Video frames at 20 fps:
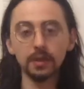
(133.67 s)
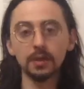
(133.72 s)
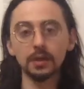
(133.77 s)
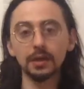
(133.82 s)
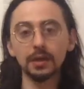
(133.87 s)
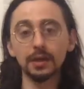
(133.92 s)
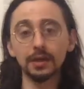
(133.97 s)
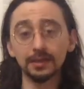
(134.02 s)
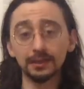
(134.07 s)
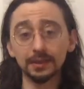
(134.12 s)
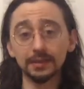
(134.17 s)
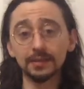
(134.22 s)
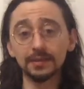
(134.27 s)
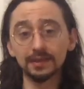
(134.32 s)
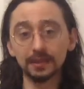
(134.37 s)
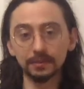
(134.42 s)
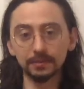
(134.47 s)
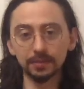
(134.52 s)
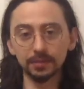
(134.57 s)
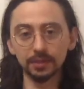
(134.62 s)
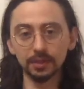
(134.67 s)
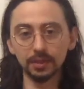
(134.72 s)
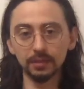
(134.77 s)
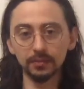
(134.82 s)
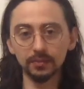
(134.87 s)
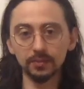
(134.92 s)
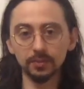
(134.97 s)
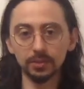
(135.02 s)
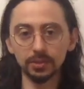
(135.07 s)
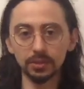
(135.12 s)
And then 7 times,
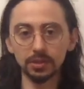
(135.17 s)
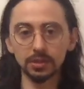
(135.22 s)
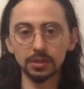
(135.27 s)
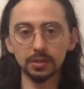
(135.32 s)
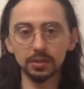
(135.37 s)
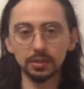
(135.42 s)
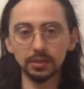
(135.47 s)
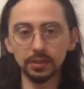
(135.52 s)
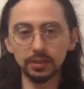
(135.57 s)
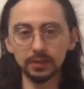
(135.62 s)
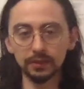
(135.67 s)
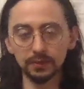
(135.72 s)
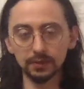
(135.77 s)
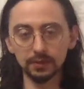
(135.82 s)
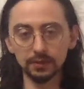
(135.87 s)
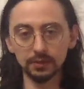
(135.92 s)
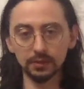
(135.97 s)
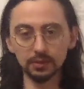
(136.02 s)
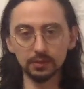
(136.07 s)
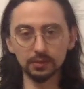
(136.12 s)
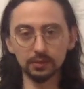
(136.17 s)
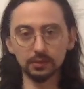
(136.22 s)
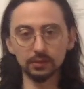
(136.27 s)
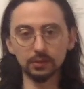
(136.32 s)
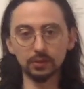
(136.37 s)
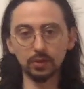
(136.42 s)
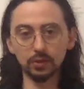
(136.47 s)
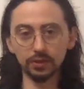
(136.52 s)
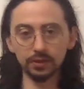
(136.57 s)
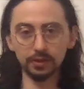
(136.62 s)
which is an
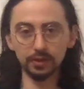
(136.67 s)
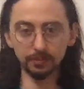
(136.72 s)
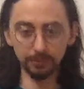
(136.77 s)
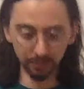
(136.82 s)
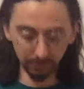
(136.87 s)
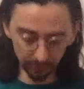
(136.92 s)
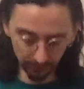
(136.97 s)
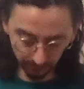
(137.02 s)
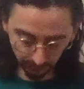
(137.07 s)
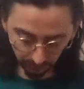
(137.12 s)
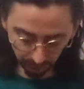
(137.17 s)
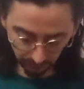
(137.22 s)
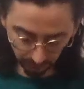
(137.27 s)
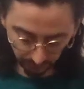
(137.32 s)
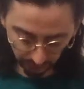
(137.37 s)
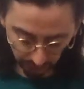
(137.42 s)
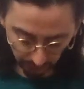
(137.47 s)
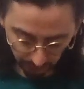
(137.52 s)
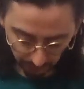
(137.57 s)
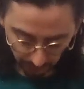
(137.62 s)
odd number, of course.